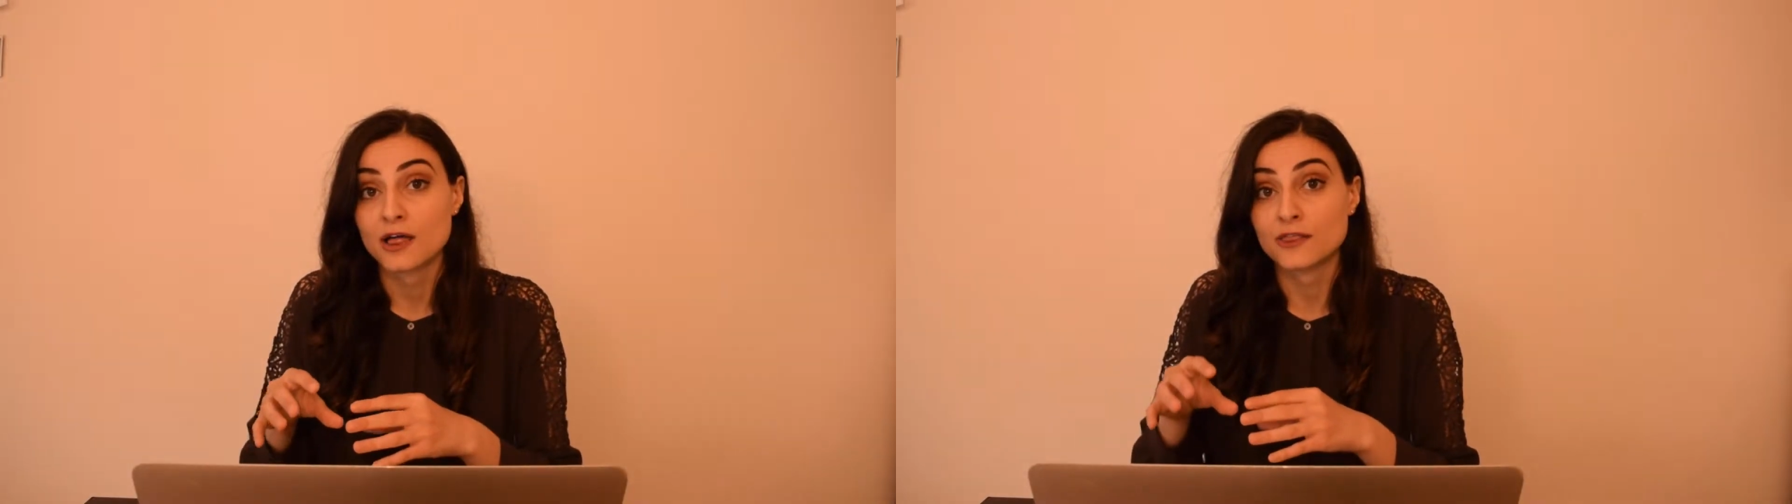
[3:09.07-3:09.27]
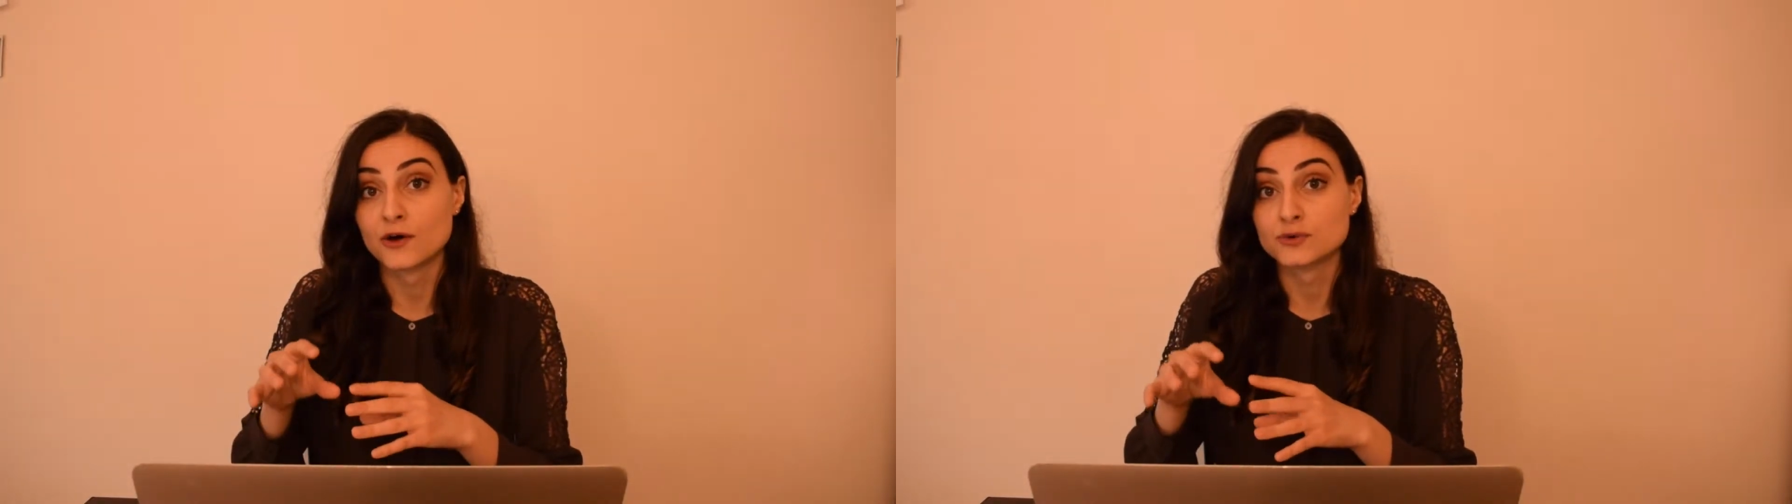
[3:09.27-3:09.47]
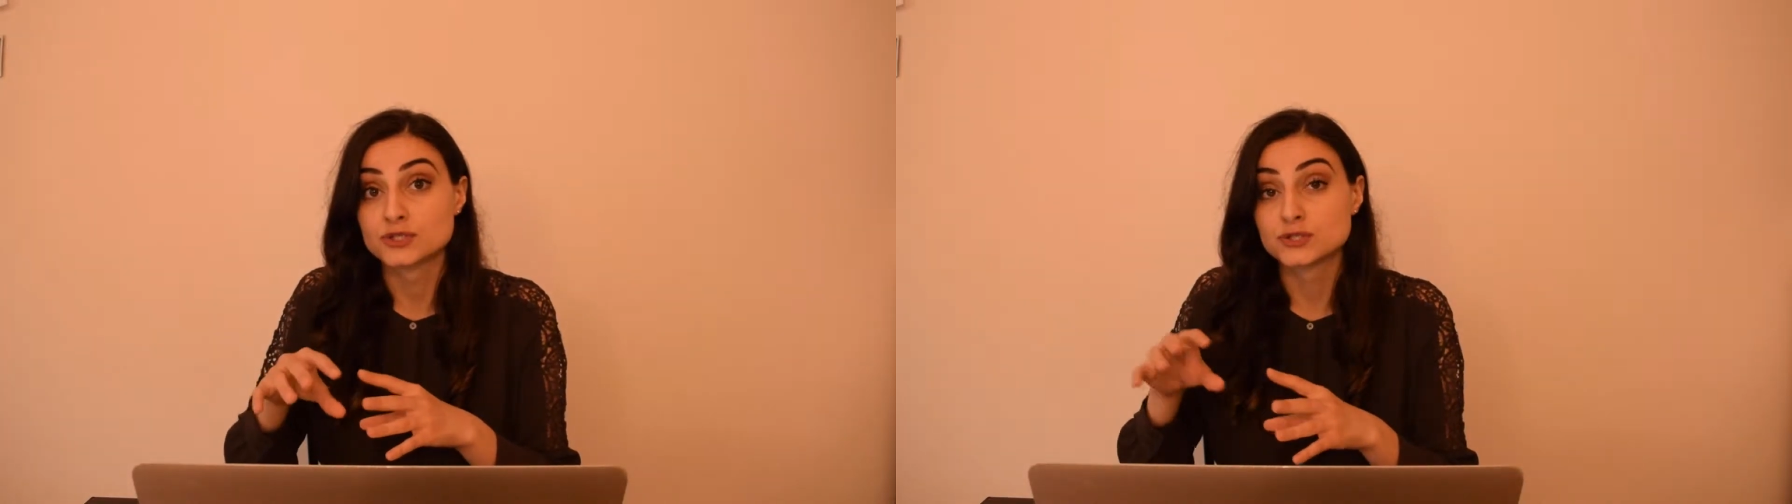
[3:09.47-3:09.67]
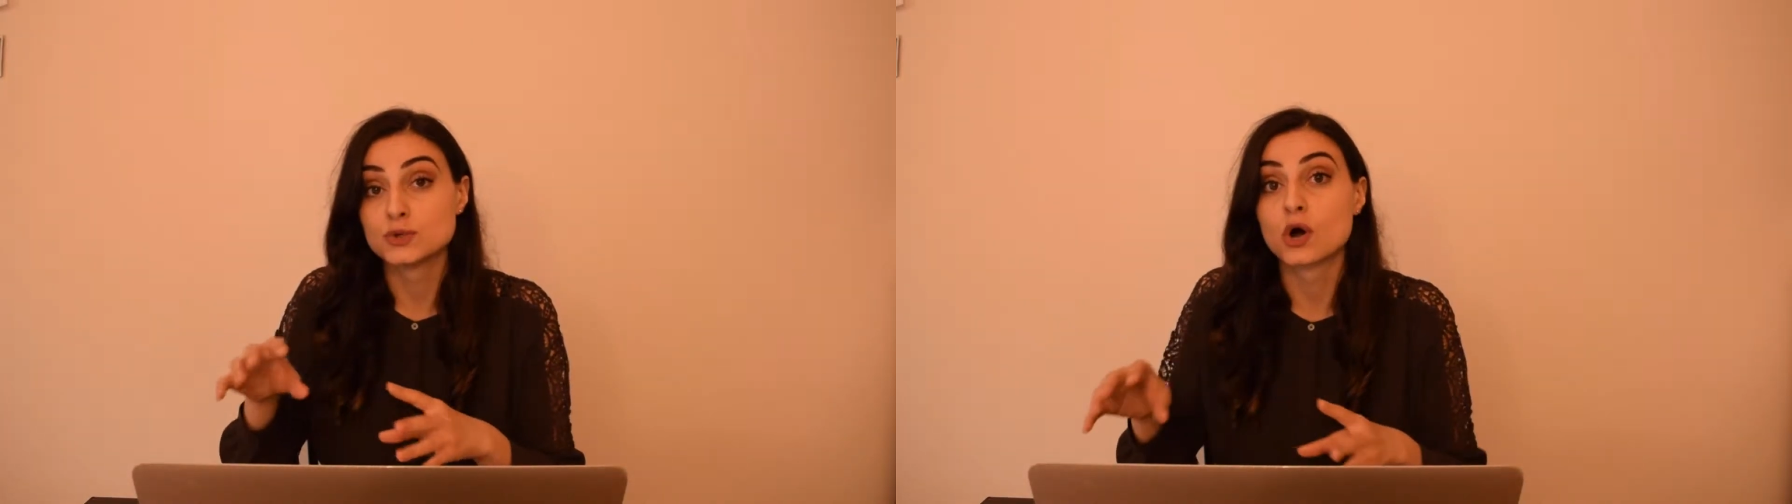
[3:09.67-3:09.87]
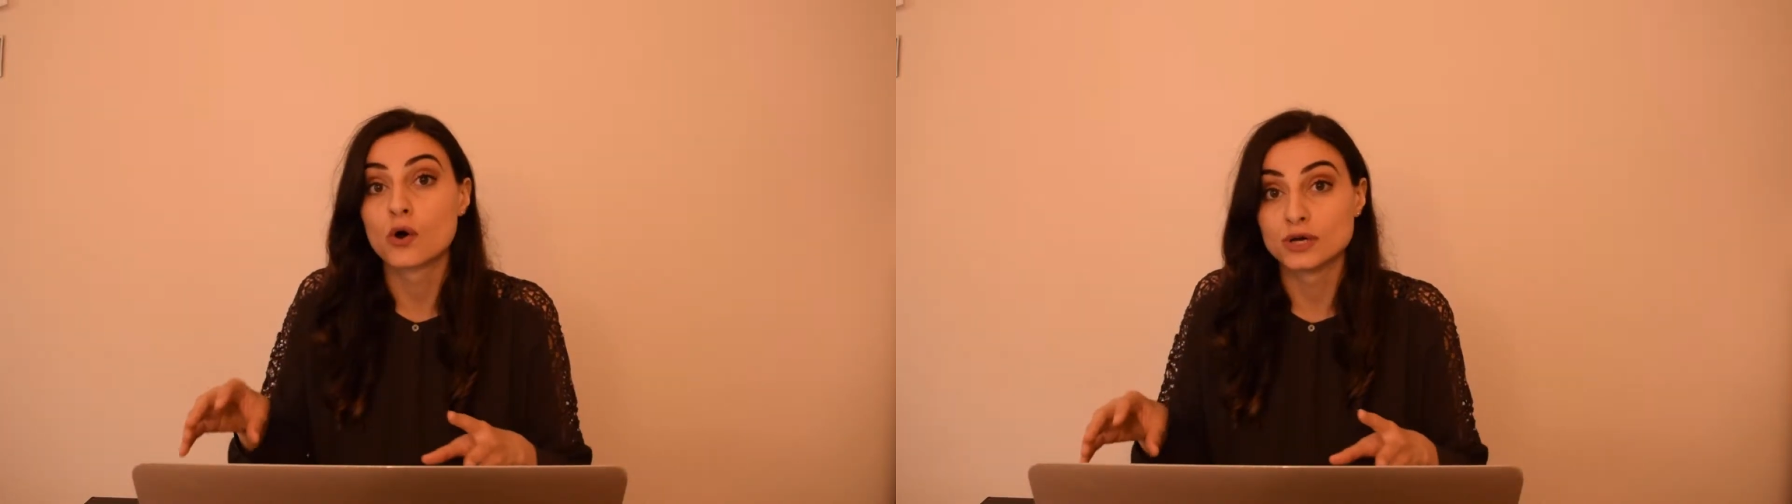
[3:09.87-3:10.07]
those two
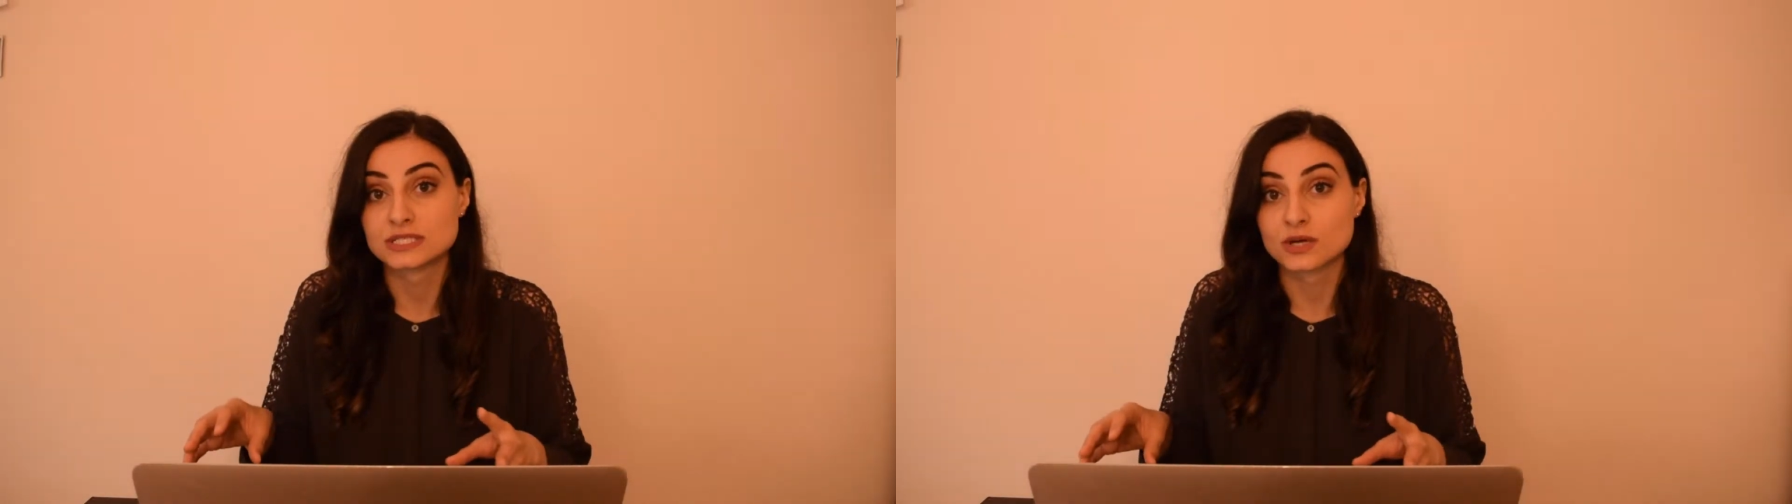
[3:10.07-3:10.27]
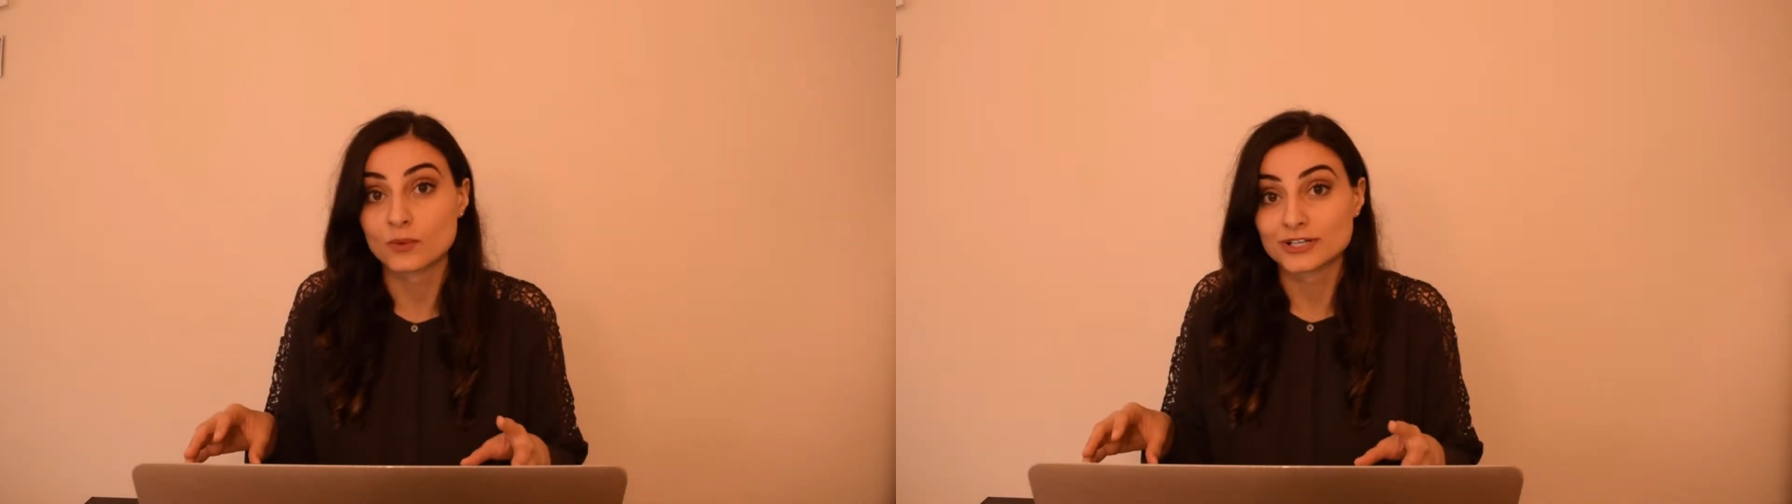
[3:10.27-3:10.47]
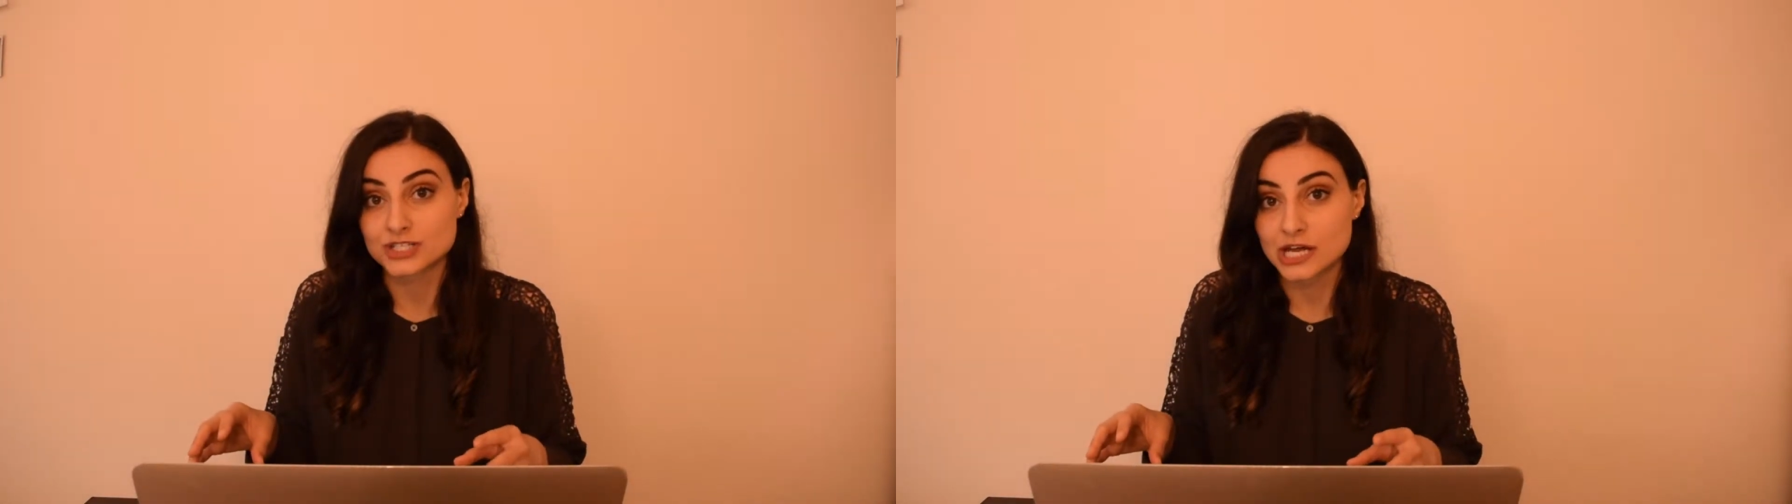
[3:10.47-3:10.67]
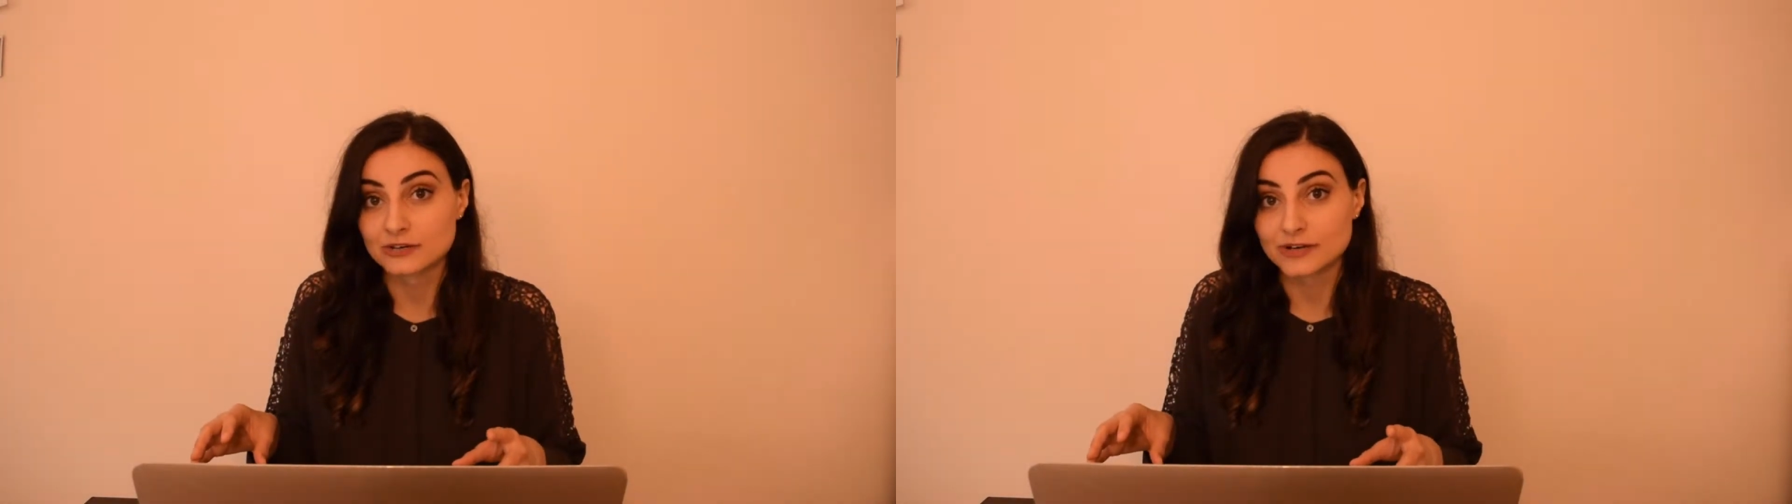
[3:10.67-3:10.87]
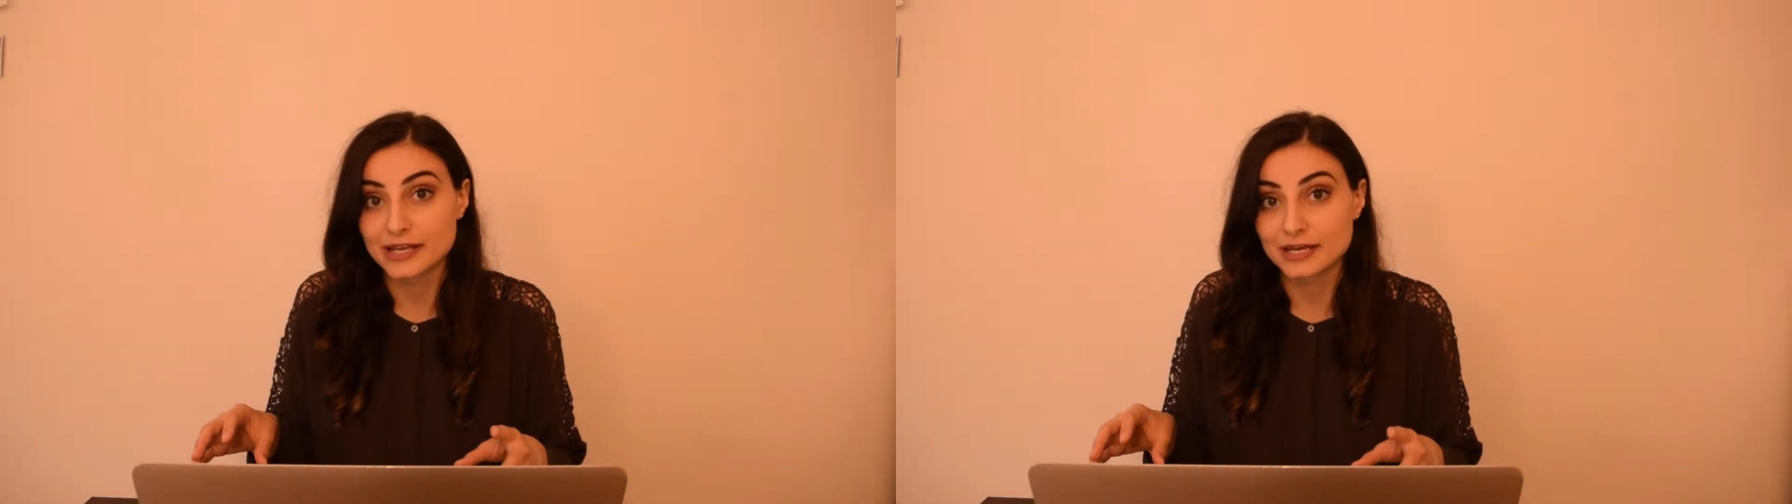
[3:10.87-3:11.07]
coins that were
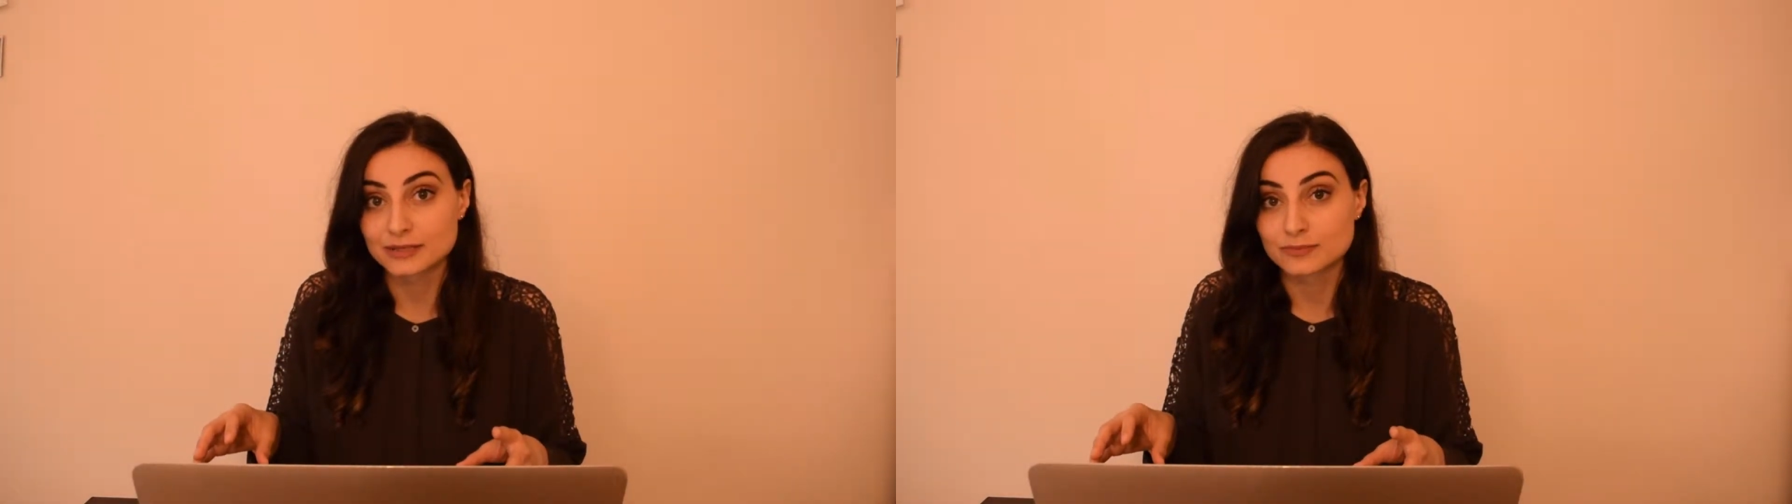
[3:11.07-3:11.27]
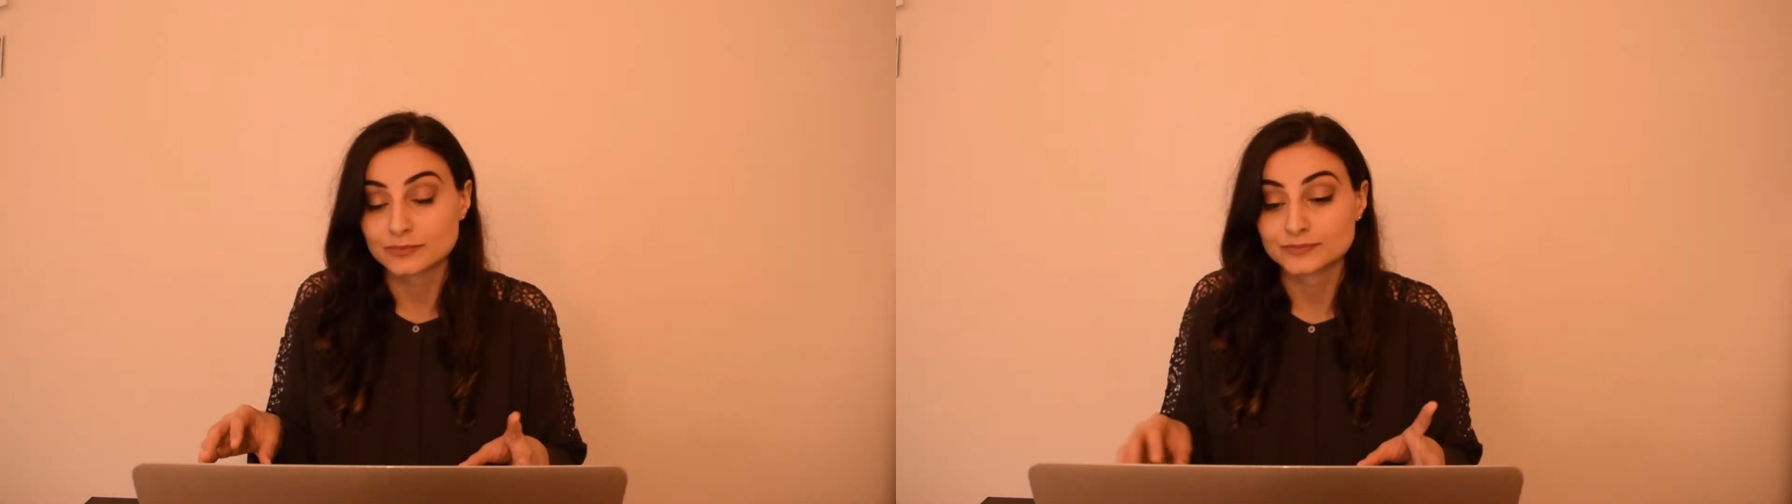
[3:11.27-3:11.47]
generated.